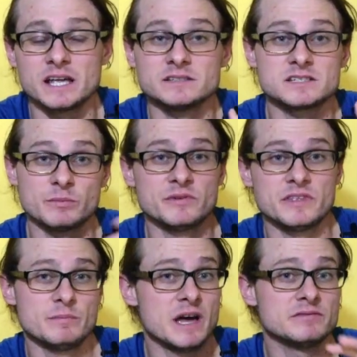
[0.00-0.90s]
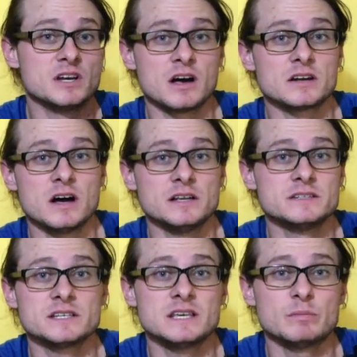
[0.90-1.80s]
And some of them have gone
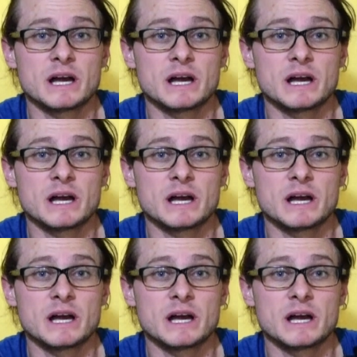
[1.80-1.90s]
on to keep